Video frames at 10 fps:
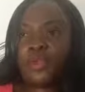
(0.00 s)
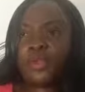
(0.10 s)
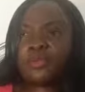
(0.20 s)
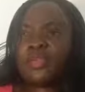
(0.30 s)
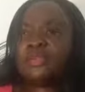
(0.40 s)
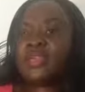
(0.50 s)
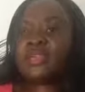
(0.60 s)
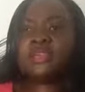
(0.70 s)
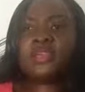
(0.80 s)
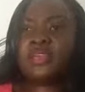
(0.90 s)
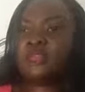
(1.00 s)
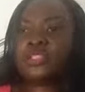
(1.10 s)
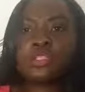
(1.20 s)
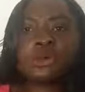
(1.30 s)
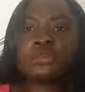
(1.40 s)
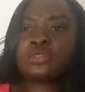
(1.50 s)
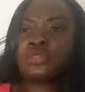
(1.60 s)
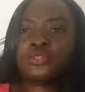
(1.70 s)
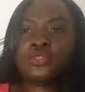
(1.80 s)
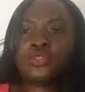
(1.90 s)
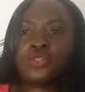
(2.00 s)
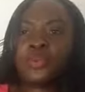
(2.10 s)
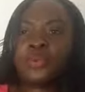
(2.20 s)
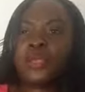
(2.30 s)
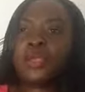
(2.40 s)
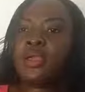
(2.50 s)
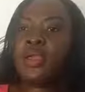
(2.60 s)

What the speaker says: I think they're giving them slots to do shopping.